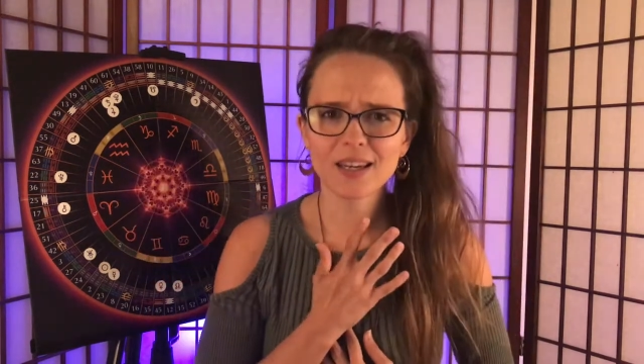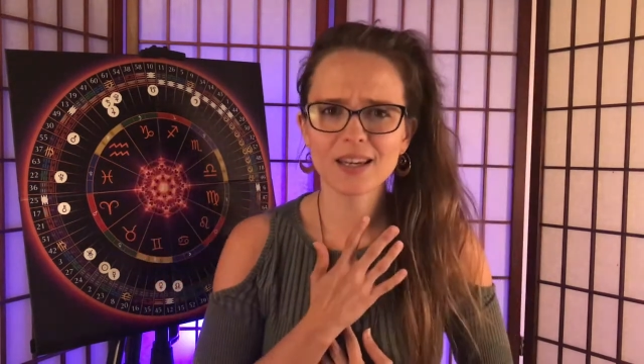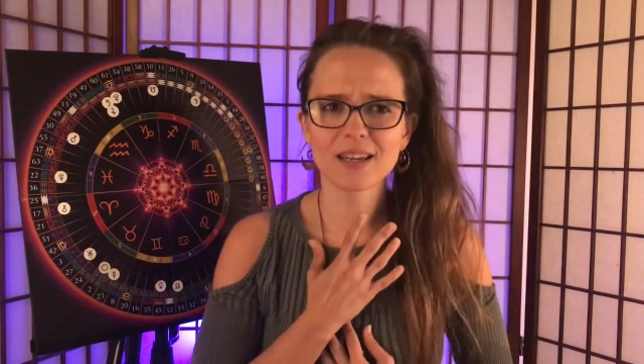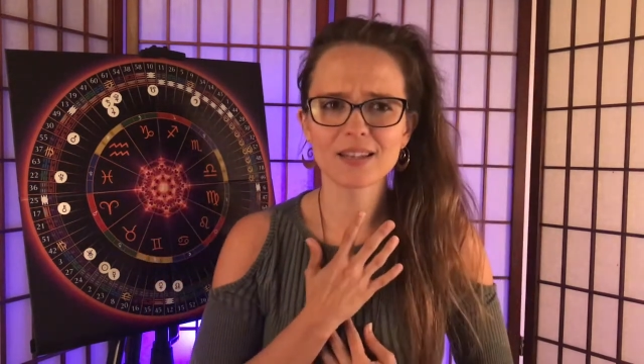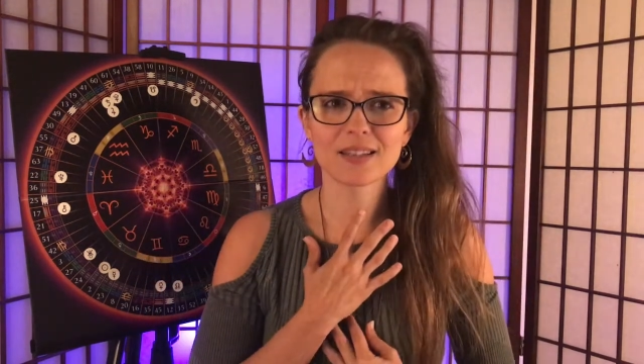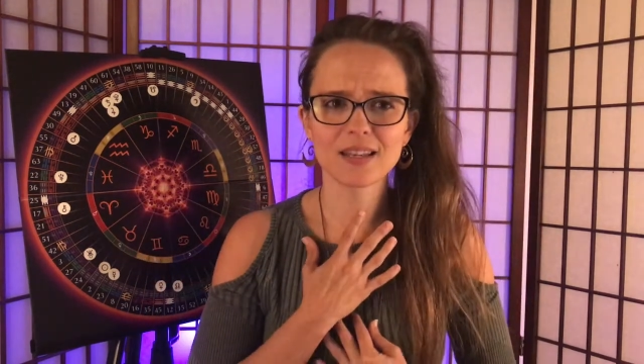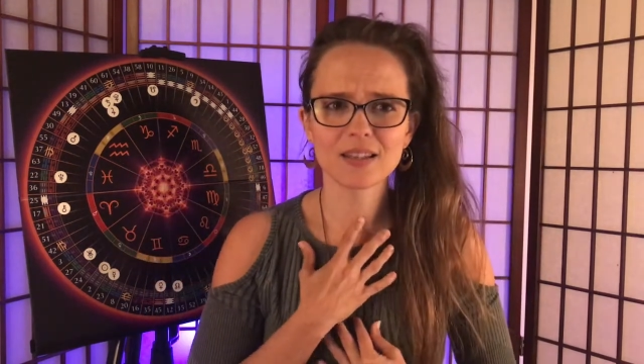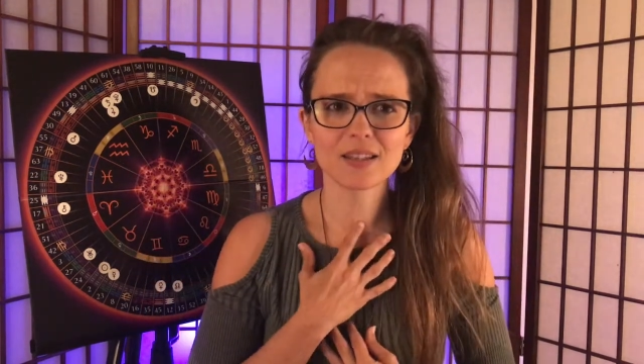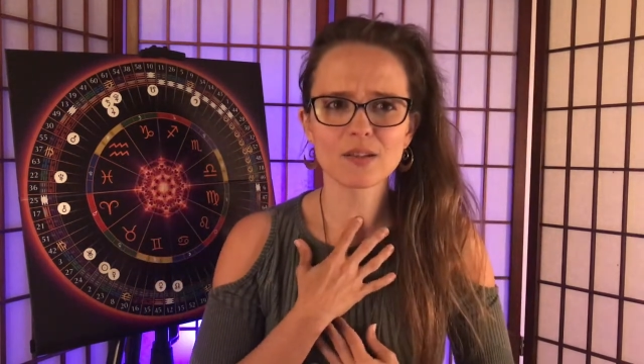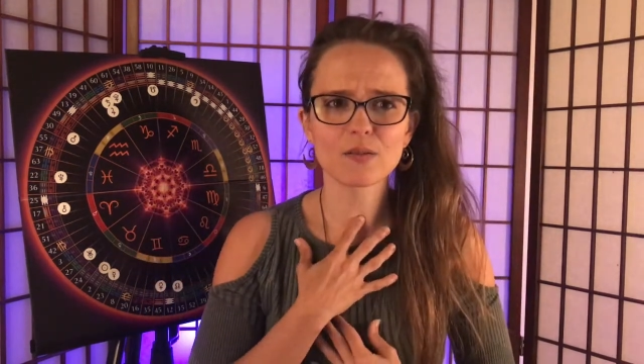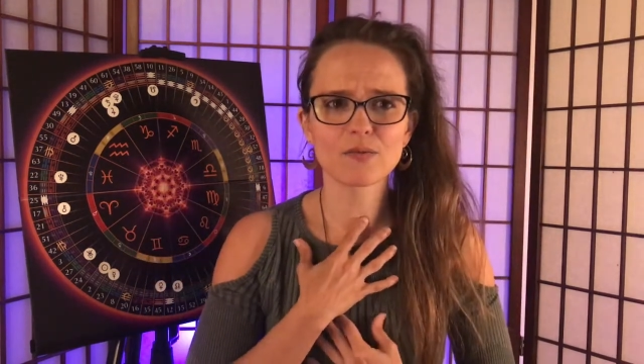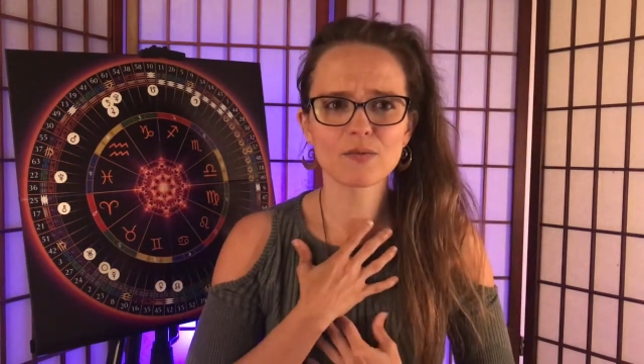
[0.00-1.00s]
in a
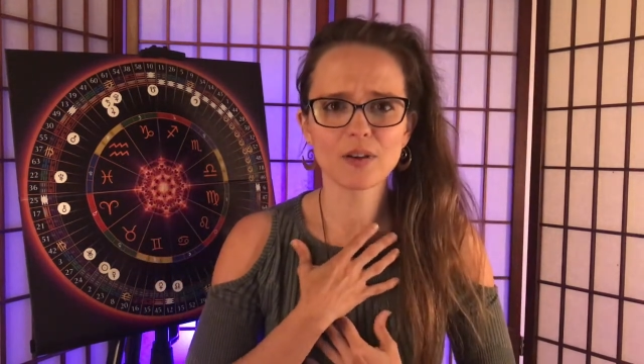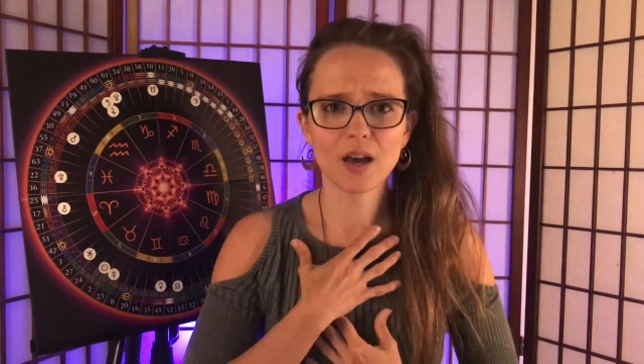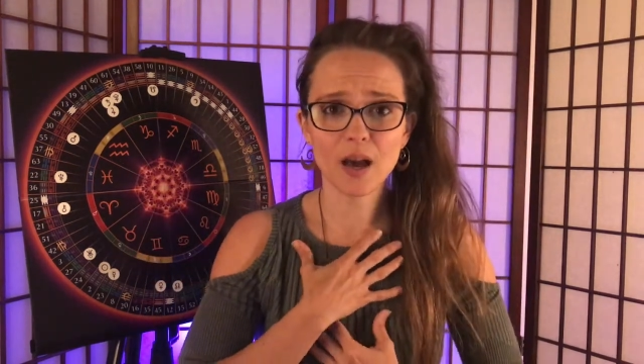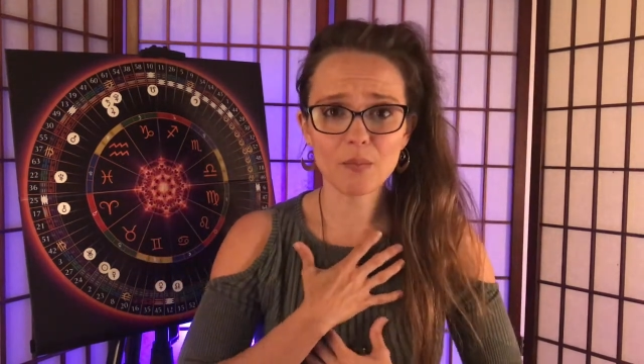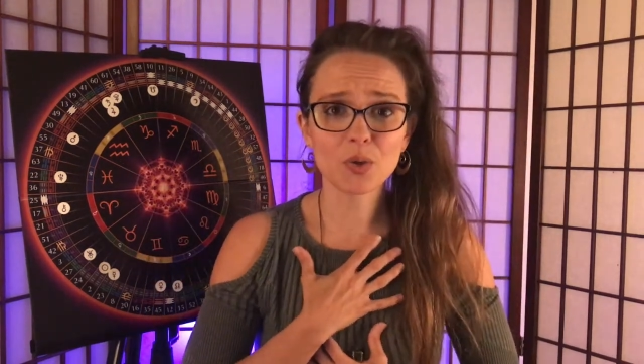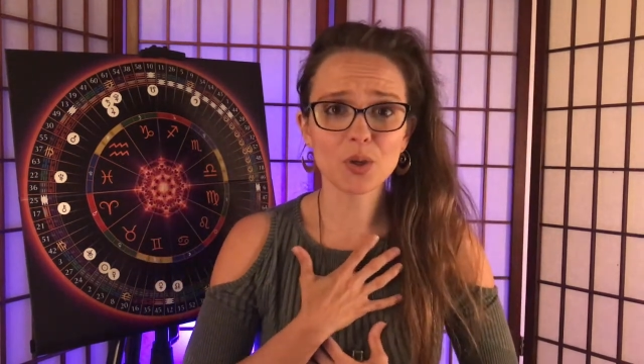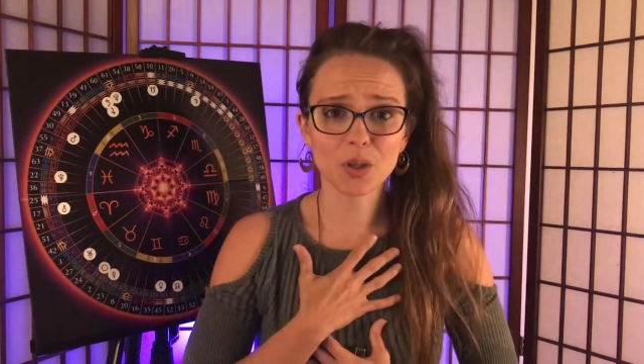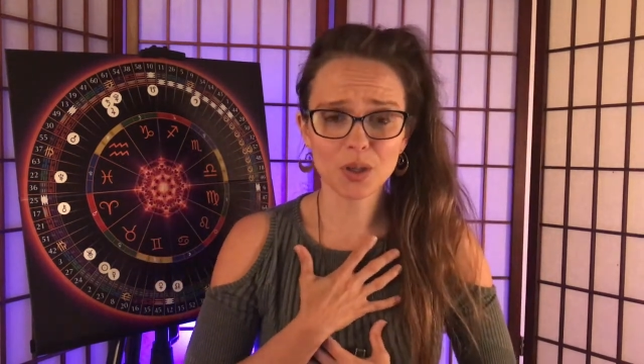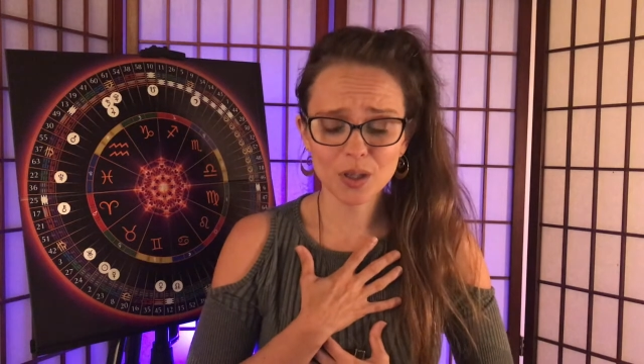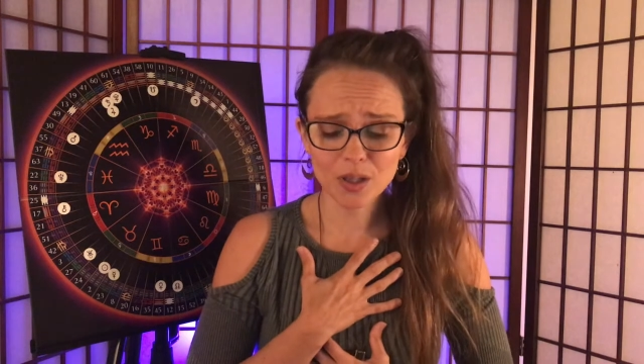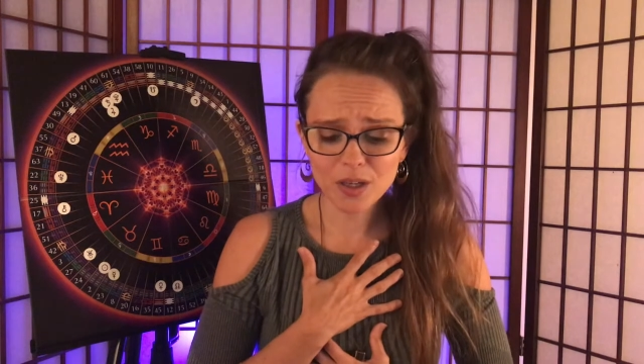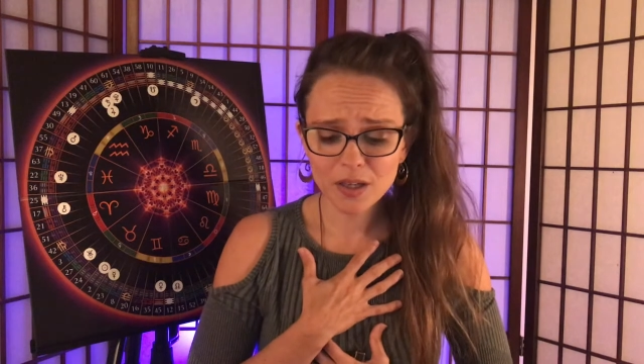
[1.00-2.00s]
sense of I'm
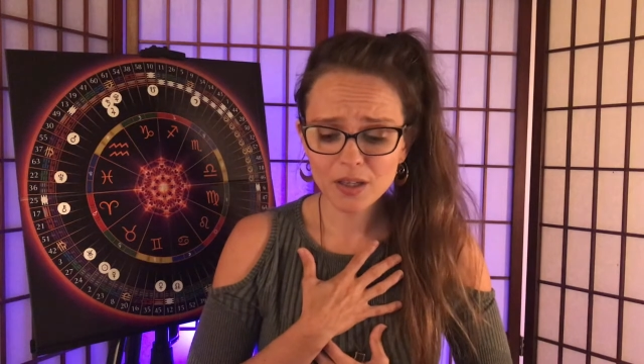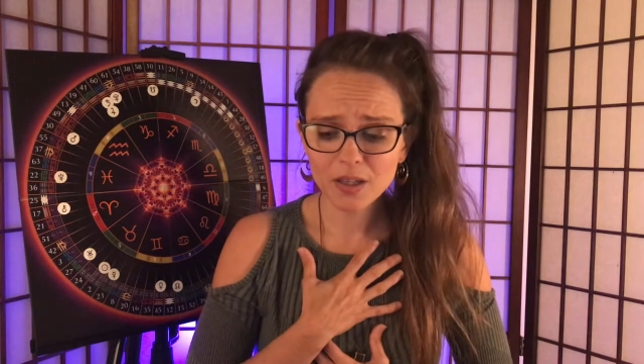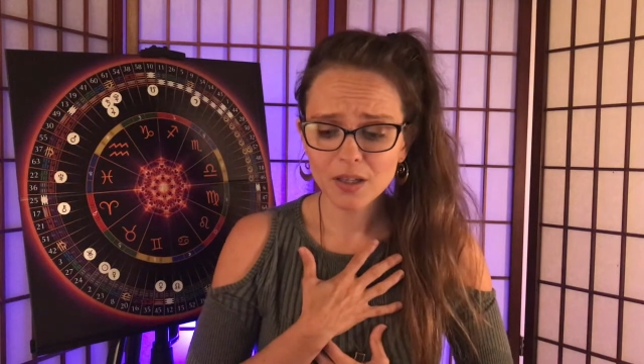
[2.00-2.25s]
good,